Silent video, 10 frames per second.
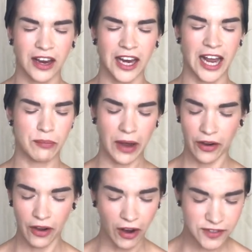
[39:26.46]
in a
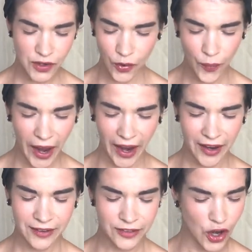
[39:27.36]
paradoxical
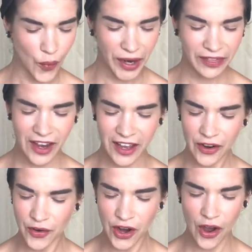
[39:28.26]
way, knowing that I
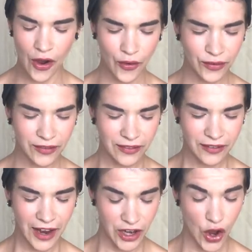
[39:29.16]
don't know
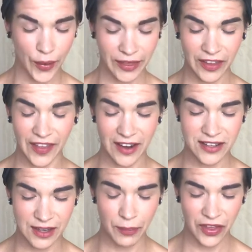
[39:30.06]
and knowing that that is
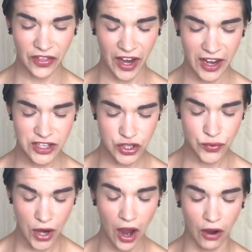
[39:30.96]
something that I
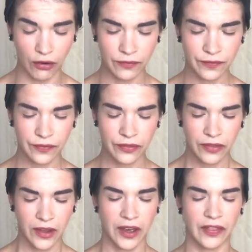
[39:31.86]
do know,
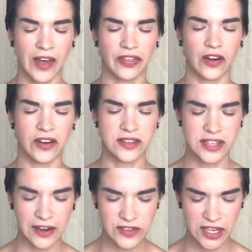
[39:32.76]
and that there is
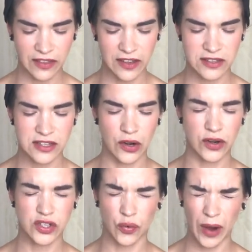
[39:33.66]
safety in this, there
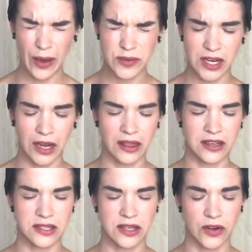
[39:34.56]
is grounding in
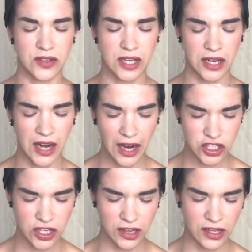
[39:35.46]
this, there is
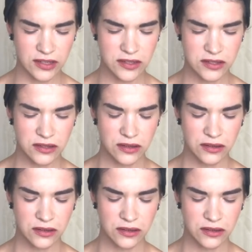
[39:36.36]
connection in this.